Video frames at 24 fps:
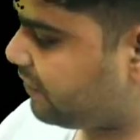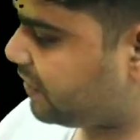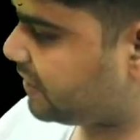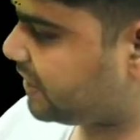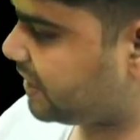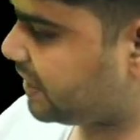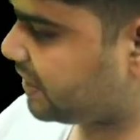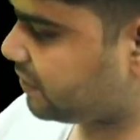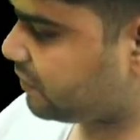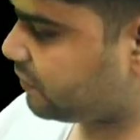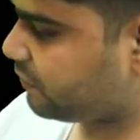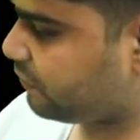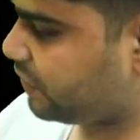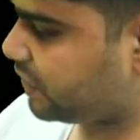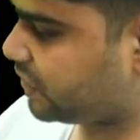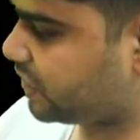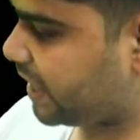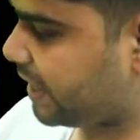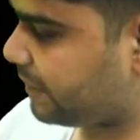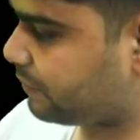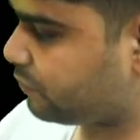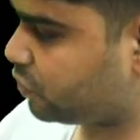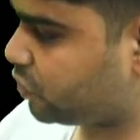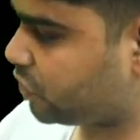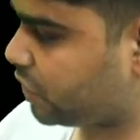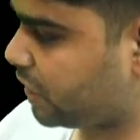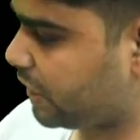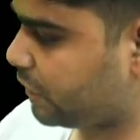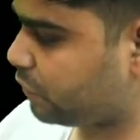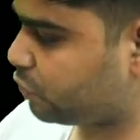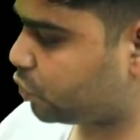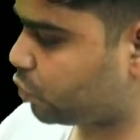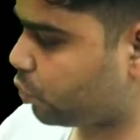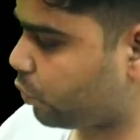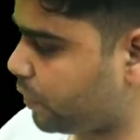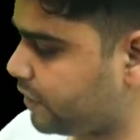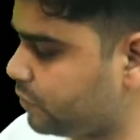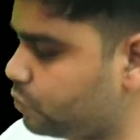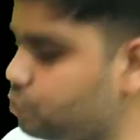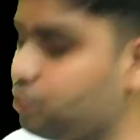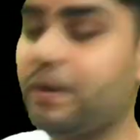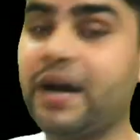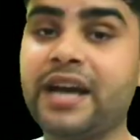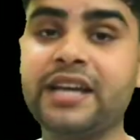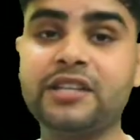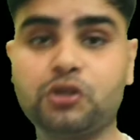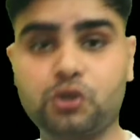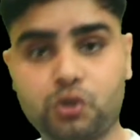everything which i am showing
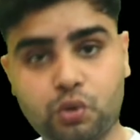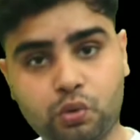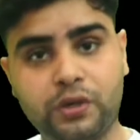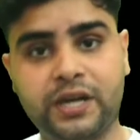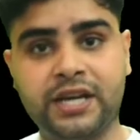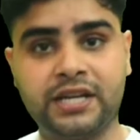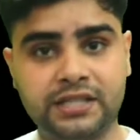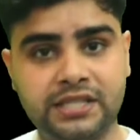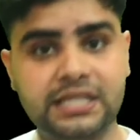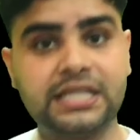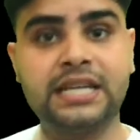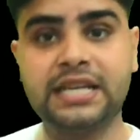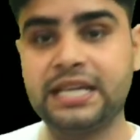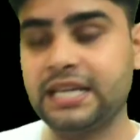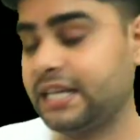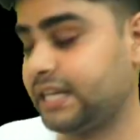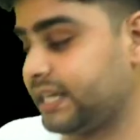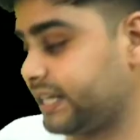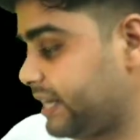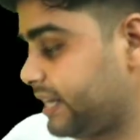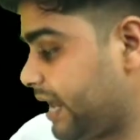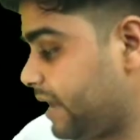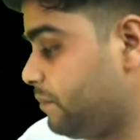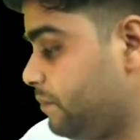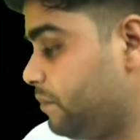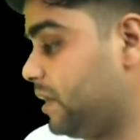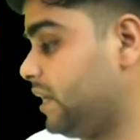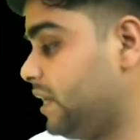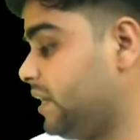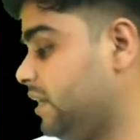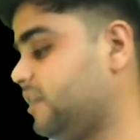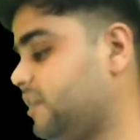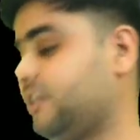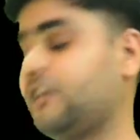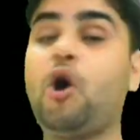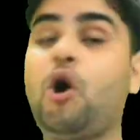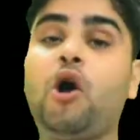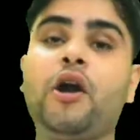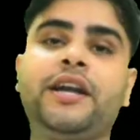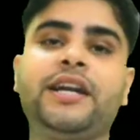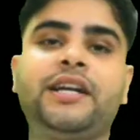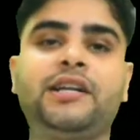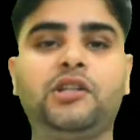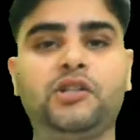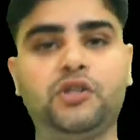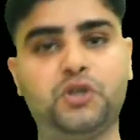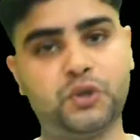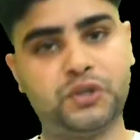to my students can be
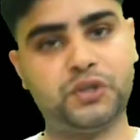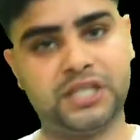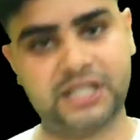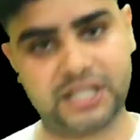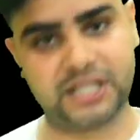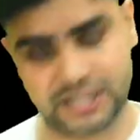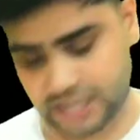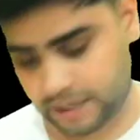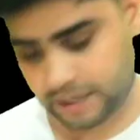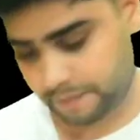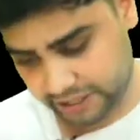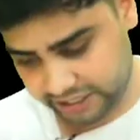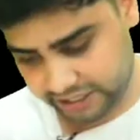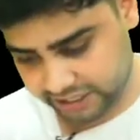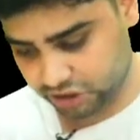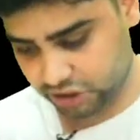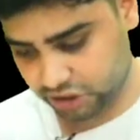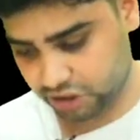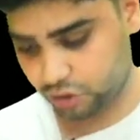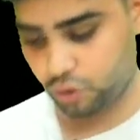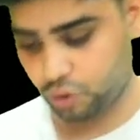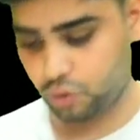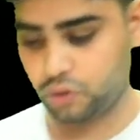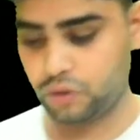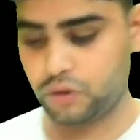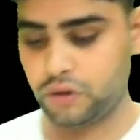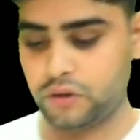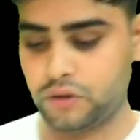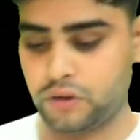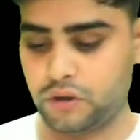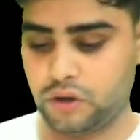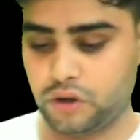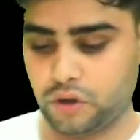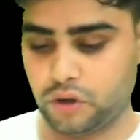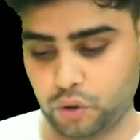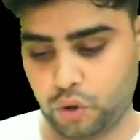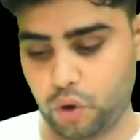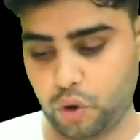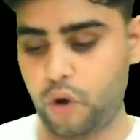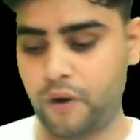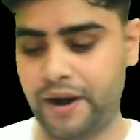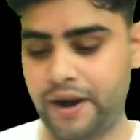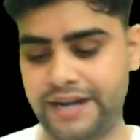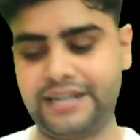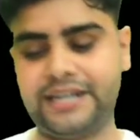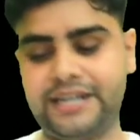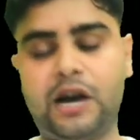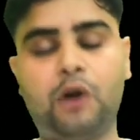recorded using this application so go
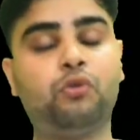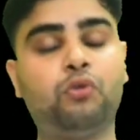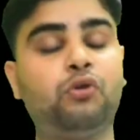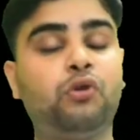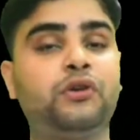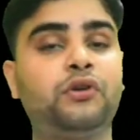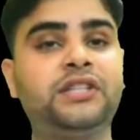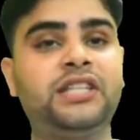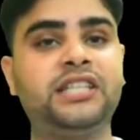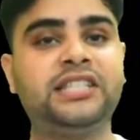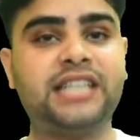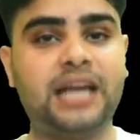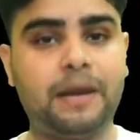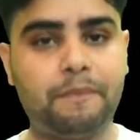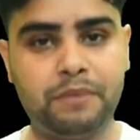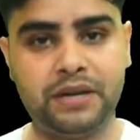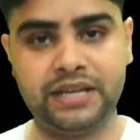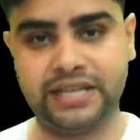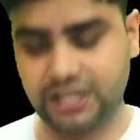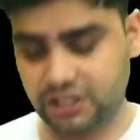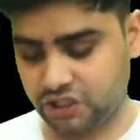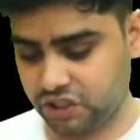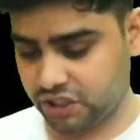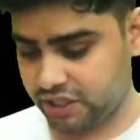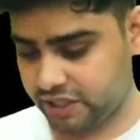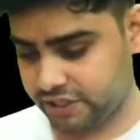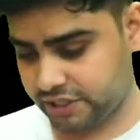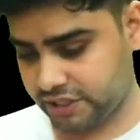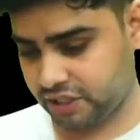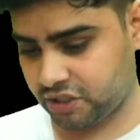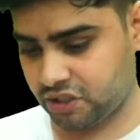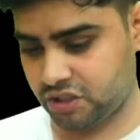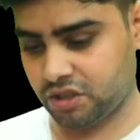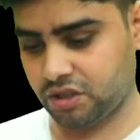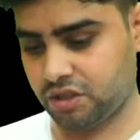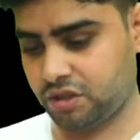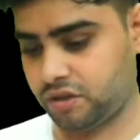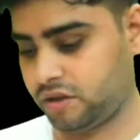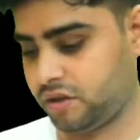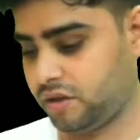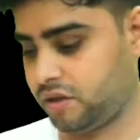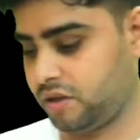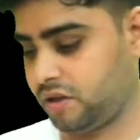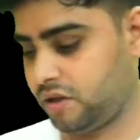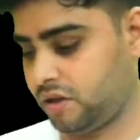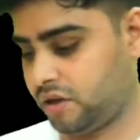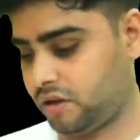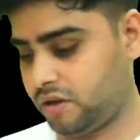and download this application it is uh,
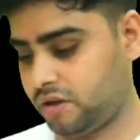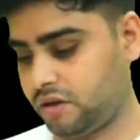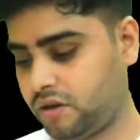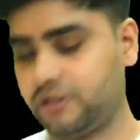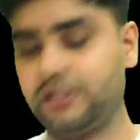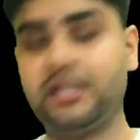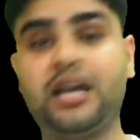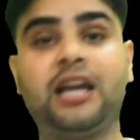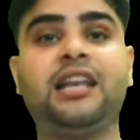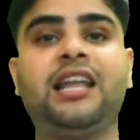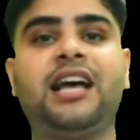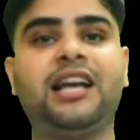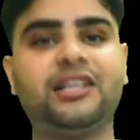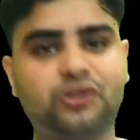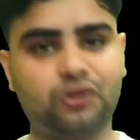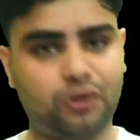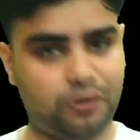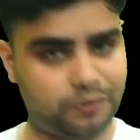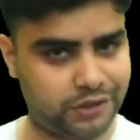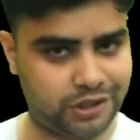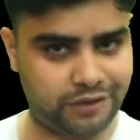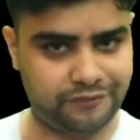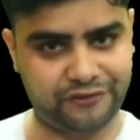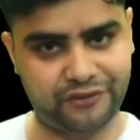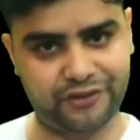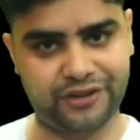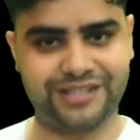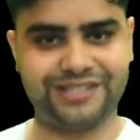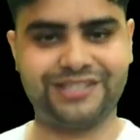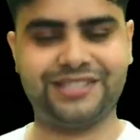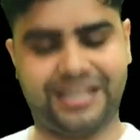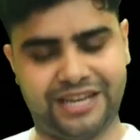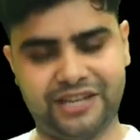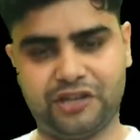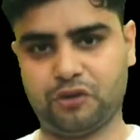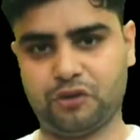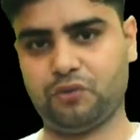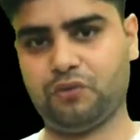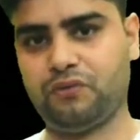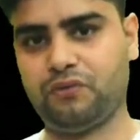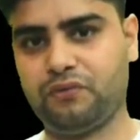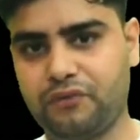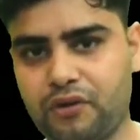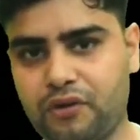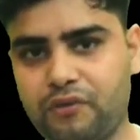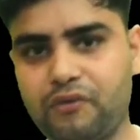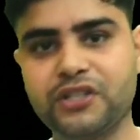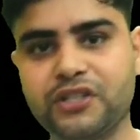the last option for us thank you